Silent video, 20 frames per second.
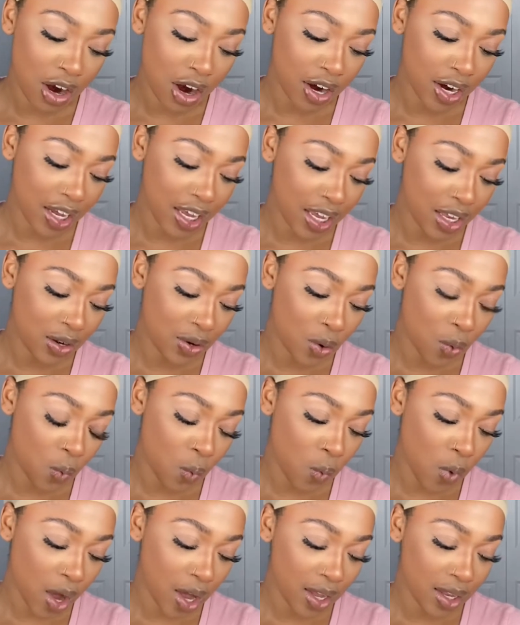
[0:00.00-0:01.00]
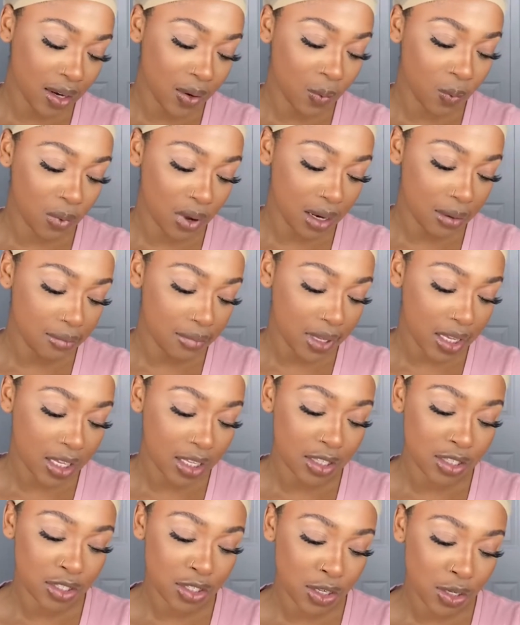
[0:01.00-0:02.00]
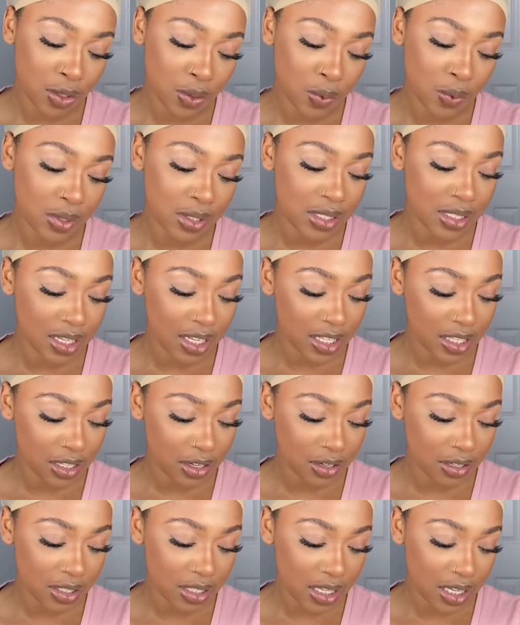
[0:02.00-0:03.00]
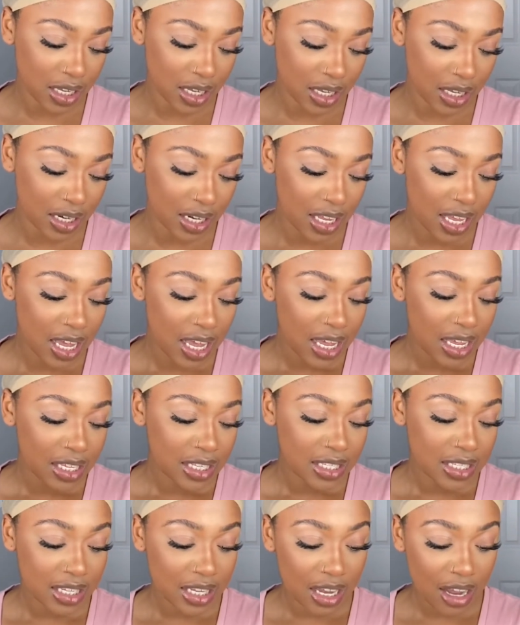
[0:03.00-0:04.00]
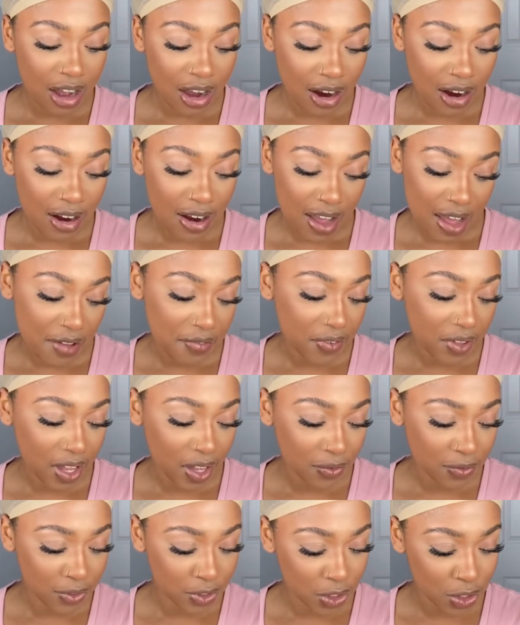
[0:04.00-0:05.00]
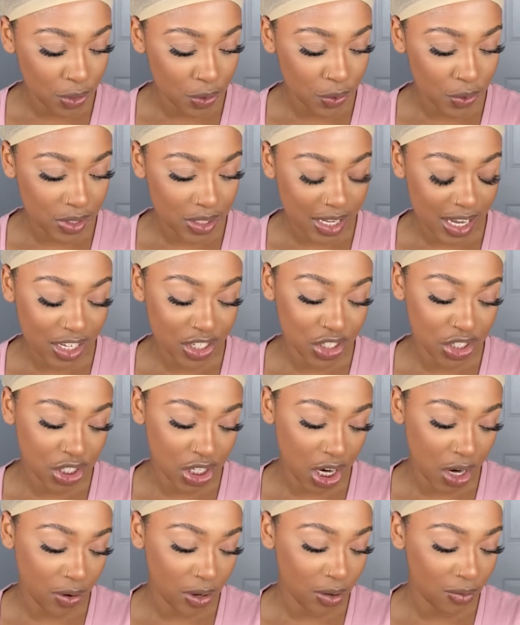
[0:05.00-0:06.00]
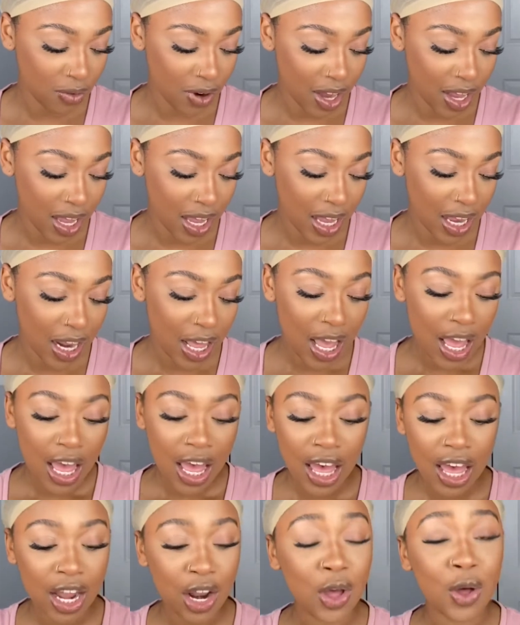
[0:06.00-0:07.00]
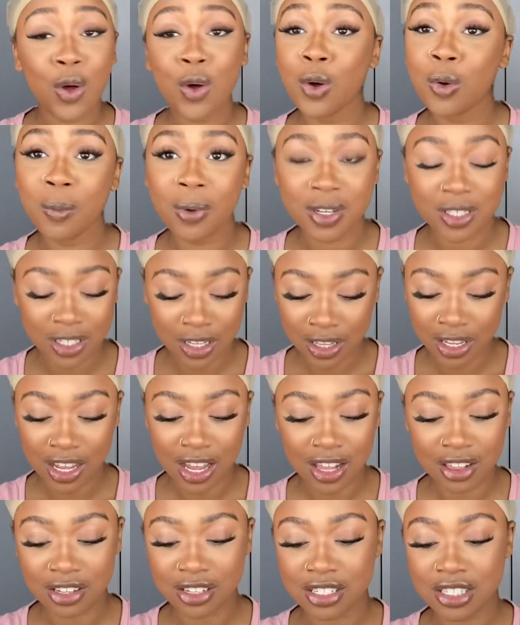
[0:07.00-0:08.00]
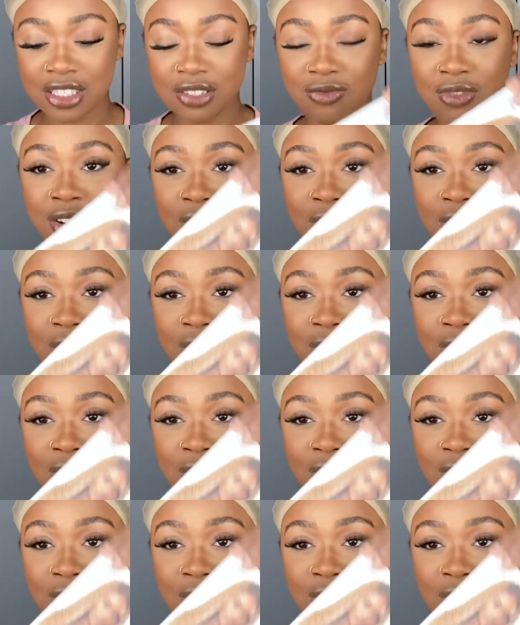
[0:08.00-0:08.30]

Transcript: in 1B, 2, 613, DRFF2/cherry red, and a whole bunch of other colors. They're